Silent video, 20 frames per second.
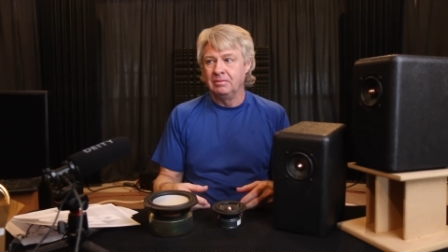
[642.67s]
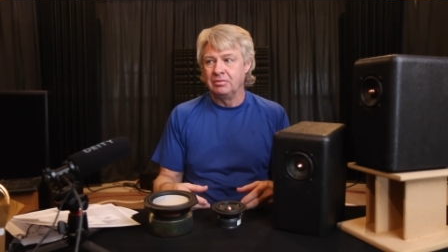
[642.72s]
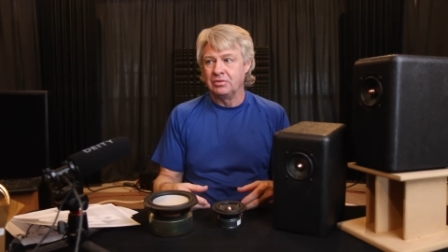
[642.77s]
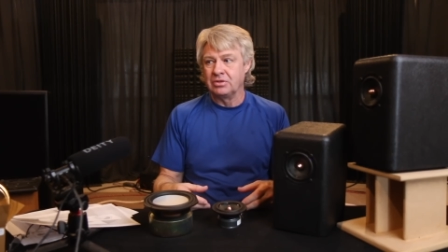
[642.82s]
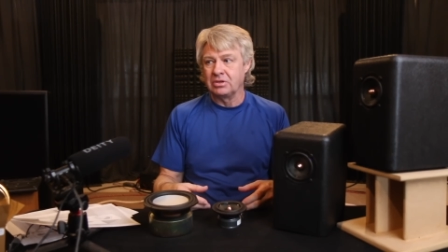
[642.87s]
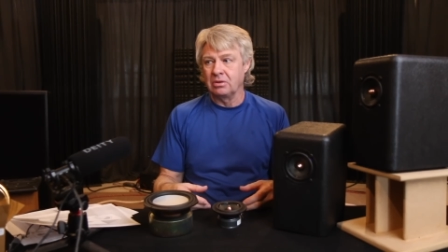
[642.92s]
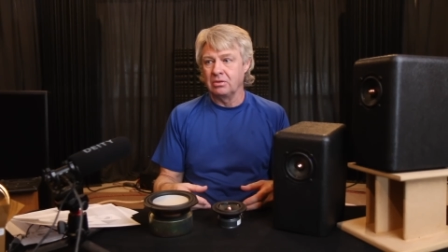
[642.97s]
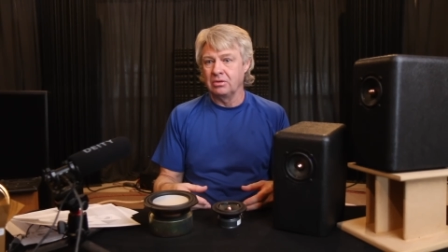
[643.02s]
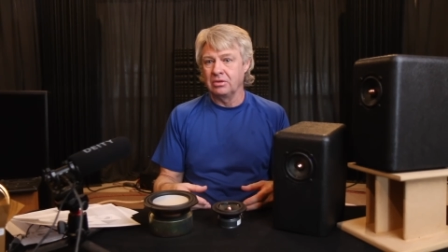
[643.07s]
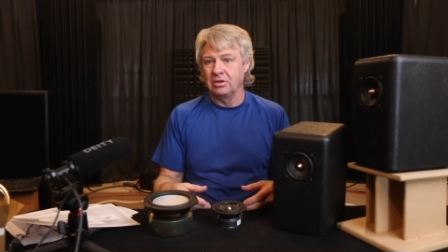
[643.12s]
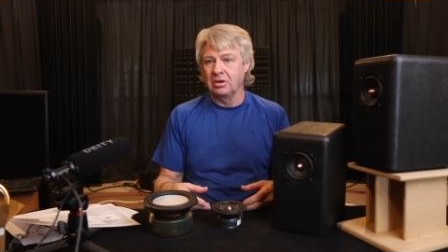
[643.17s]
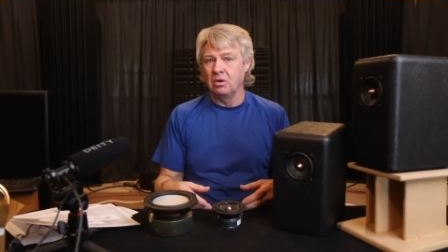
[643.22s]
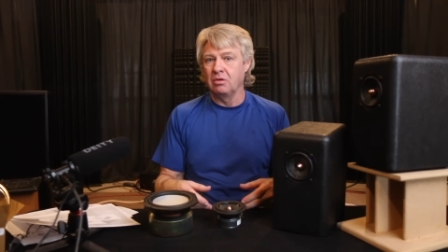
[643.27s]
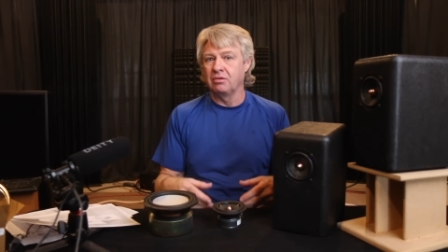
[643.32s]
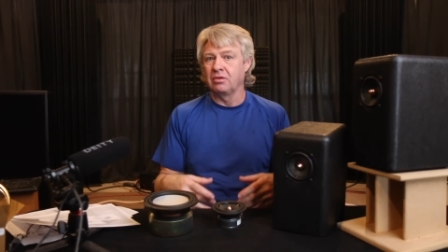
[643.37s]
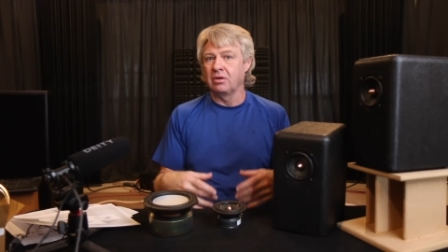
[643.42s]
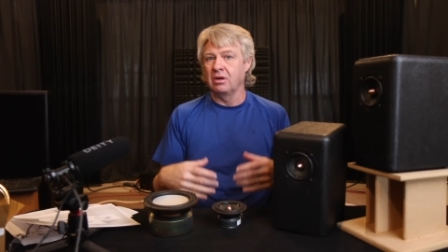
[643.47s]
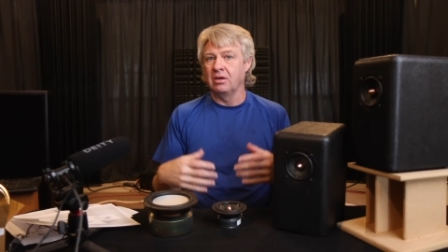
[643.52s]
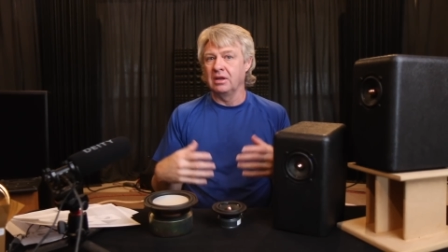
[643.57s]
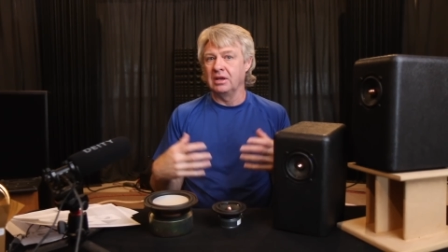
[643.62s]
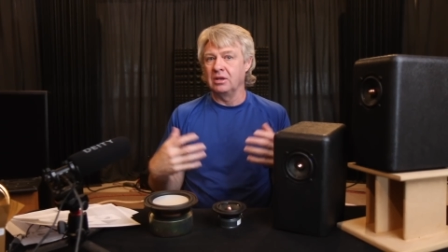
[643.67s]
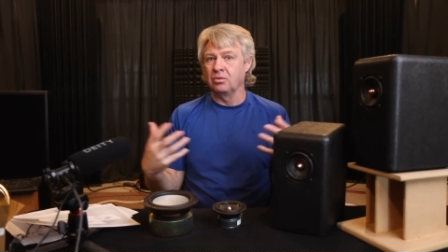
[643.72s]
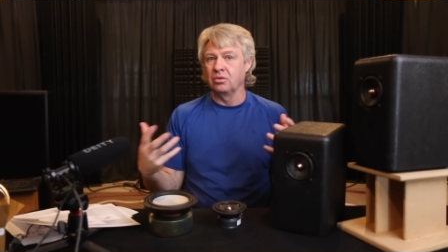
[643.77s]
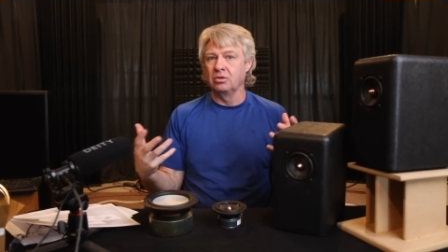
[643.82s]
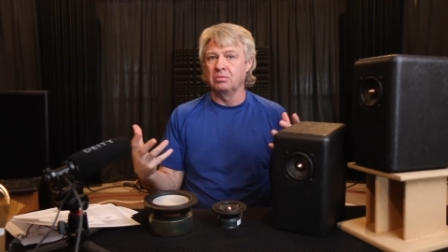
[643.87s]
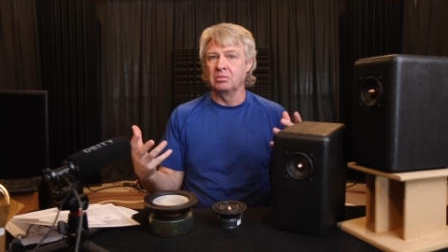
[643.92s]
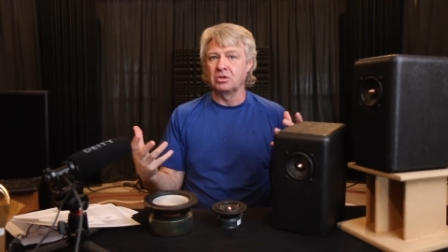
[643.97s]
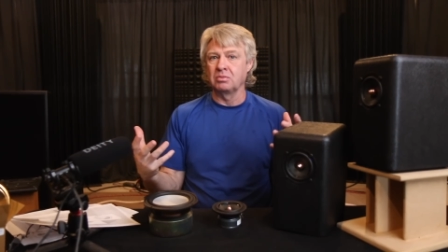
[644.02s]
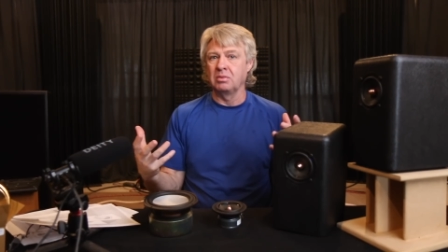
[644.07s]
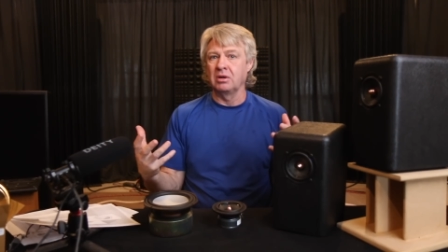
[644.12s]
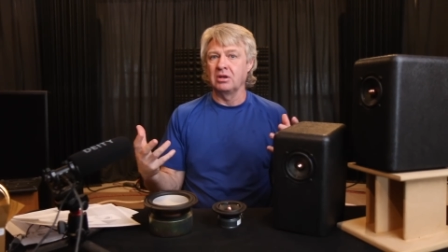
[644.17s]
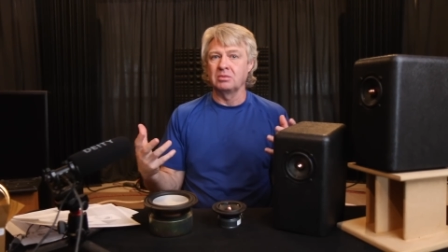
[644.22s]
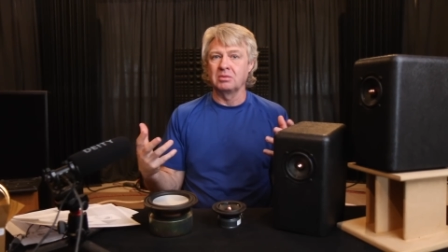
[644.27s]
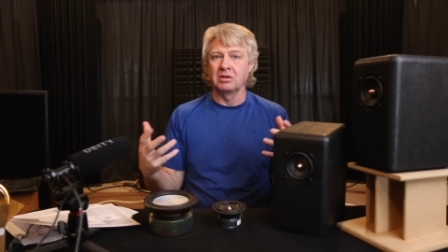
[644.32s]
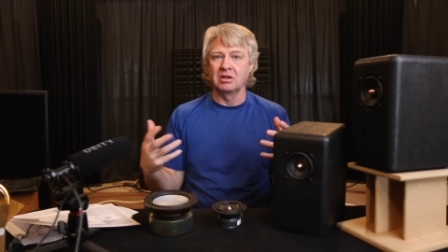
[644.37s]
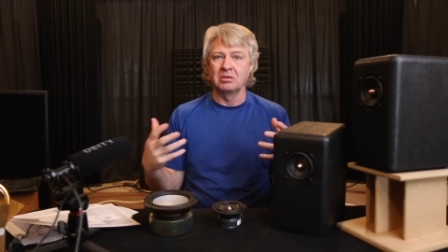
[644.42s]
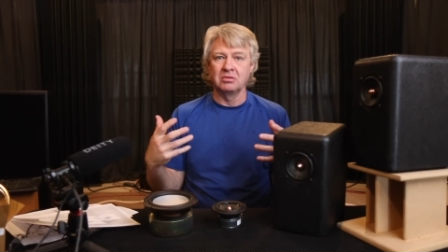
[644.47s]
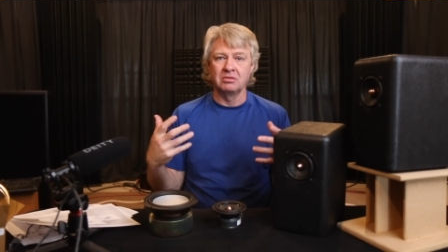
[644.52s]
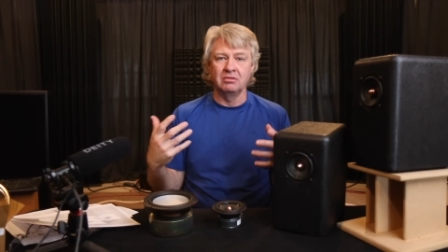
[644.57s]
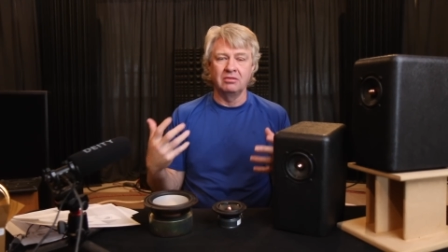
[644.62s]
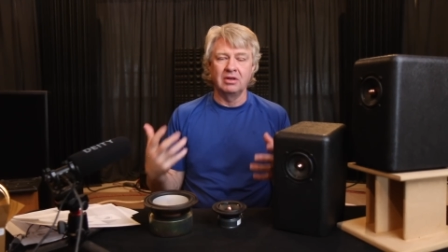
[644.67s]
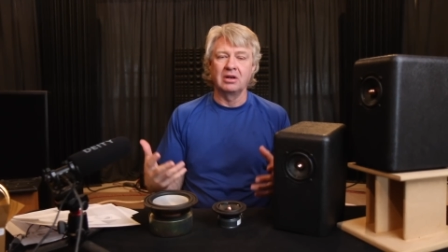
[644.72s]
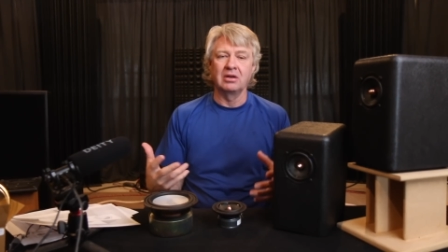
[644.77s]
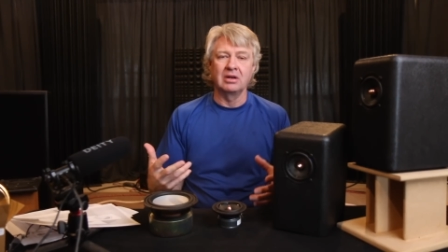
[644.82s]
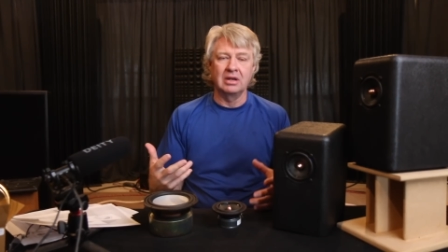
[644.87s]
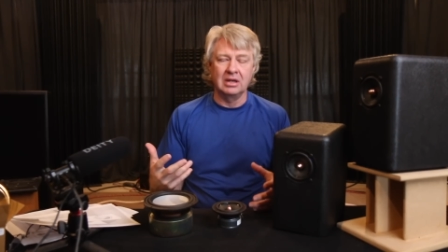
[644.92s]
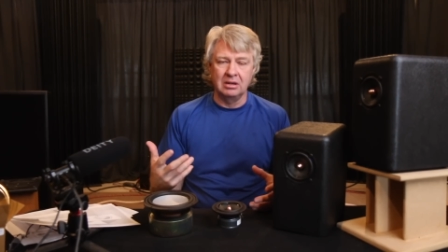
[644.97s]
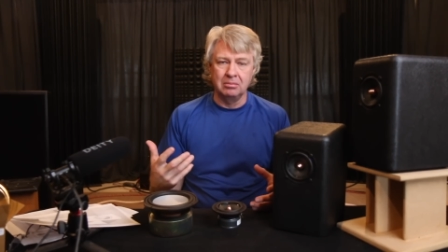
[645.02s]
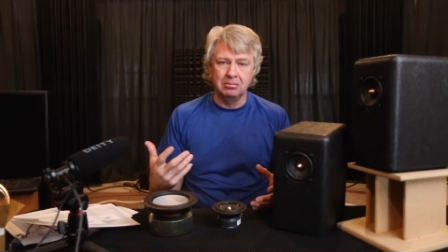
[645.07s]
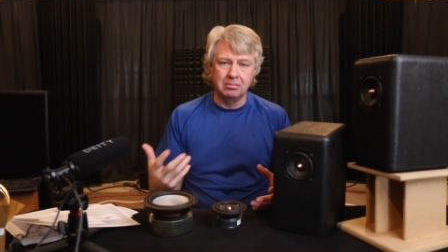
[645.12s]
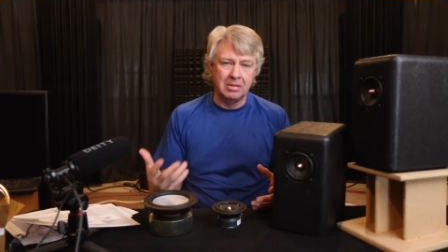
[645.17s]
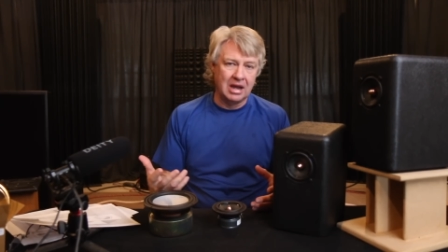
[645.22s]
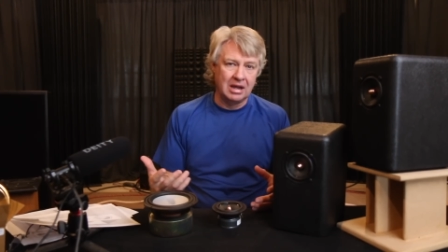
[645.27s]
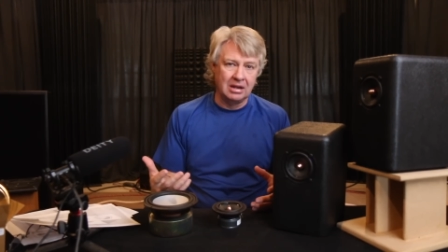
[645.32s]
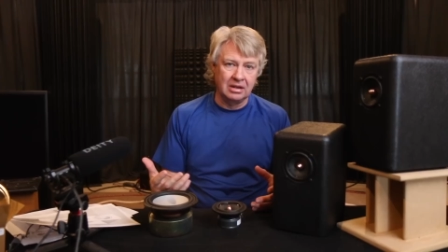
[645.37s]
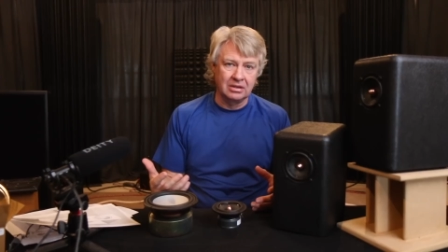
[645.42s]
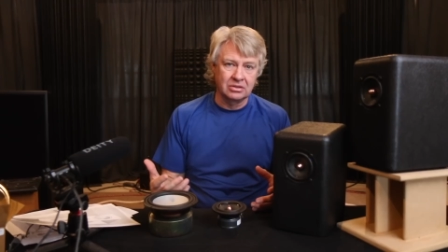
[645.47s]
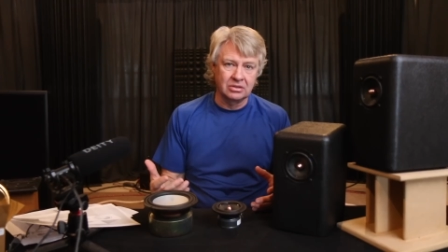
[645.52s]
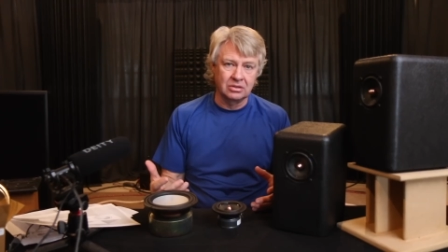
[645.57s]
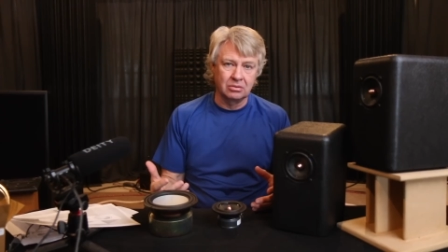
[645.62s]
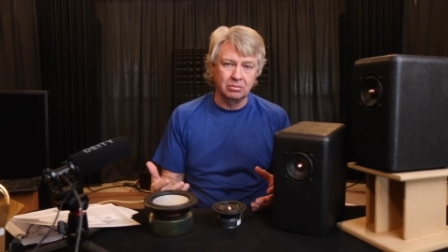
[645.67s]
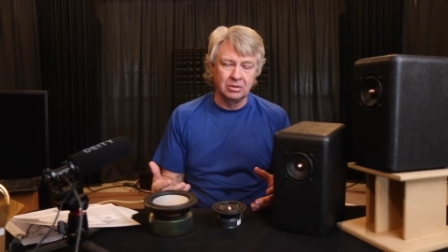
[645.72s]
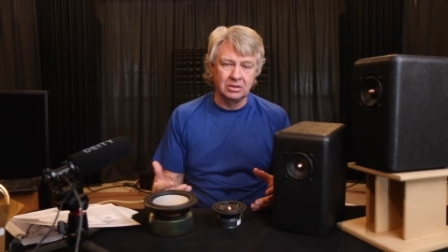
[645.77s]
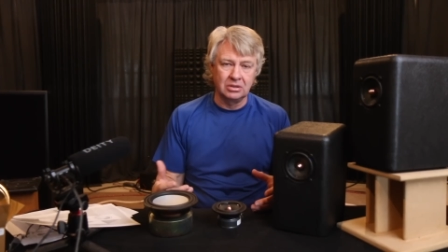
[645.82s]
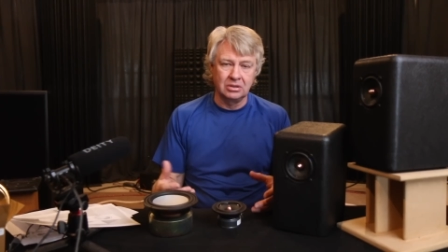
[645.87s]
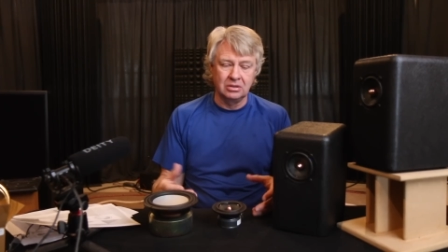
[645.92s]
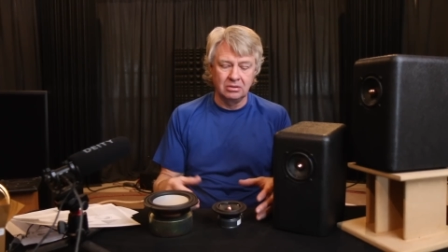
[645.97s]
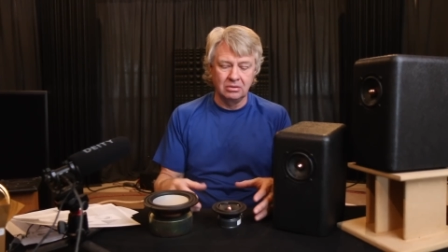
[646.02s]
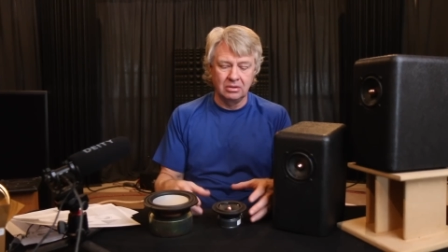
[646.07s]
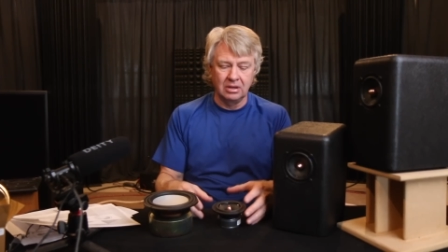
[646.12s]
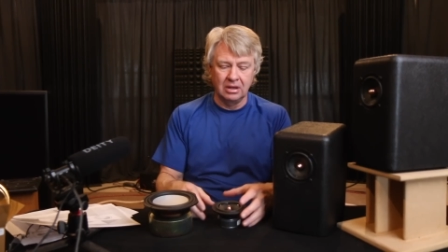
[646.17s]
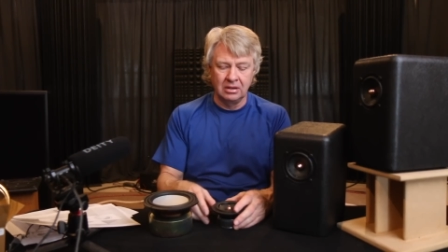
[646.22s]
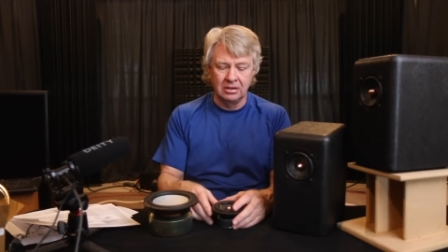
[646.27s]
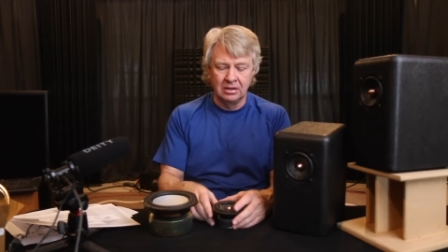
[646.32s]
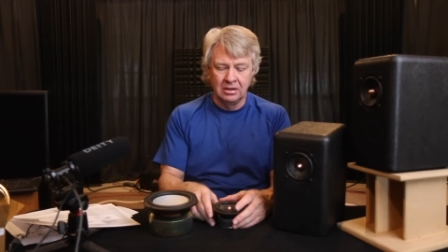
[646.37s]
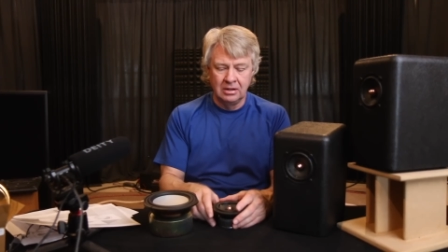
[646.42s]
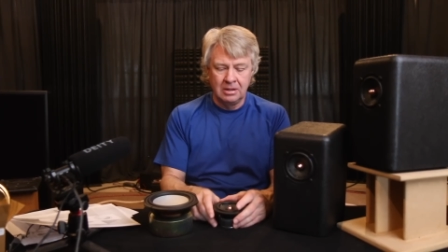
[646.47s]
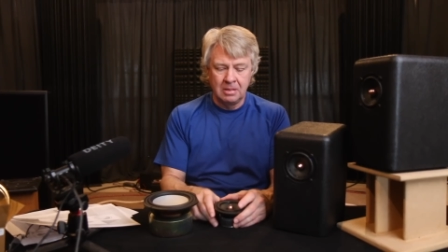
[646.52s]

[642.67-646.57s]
So the overall in-room response becomes very imbalanced when you do that.